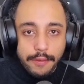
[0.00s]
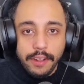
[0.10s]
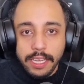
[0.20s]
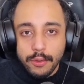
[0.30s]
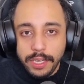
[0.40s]

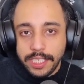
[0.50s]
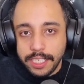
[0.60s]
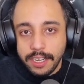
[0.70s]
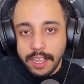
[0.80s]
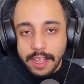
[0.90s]
a
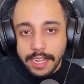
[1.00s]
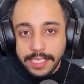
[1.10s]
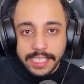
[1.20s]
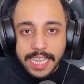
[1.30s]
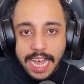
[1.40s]
reason
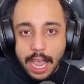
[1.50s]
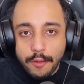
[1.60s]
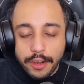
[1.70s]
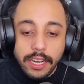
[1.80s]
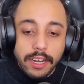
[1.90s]
this guy over
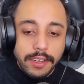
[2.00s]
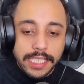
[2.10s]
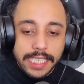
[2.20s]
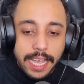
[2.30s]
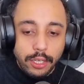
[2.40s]
here
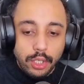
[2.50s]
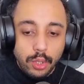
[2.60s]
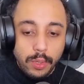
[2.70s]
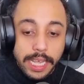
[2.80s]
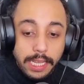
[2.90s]
decided to
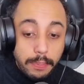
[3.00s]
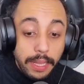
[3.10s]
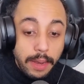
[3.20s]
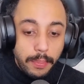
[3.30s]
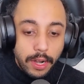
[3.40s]
get the
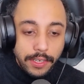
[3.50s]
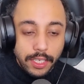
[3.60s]
plant part.